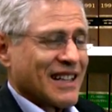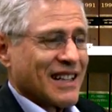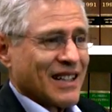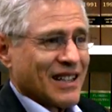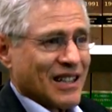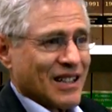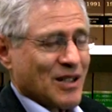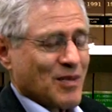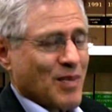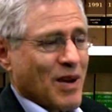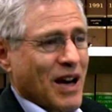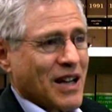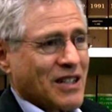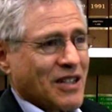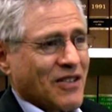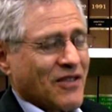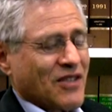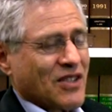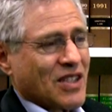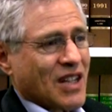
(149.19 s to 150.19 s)
in these
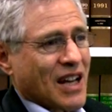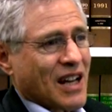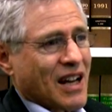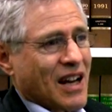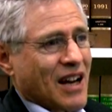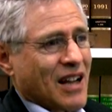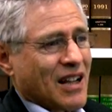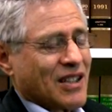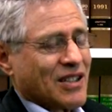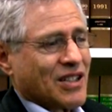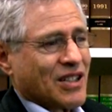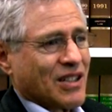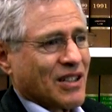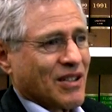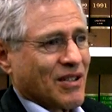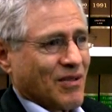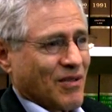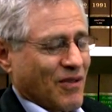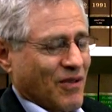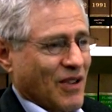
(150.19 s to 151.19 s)
positive psychology
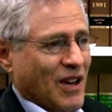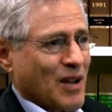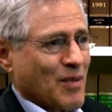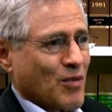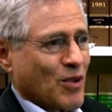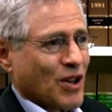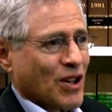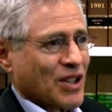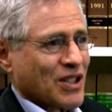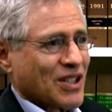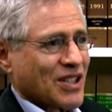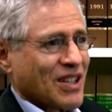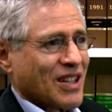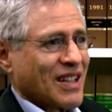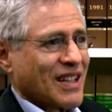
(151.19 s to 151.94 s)
frameworks?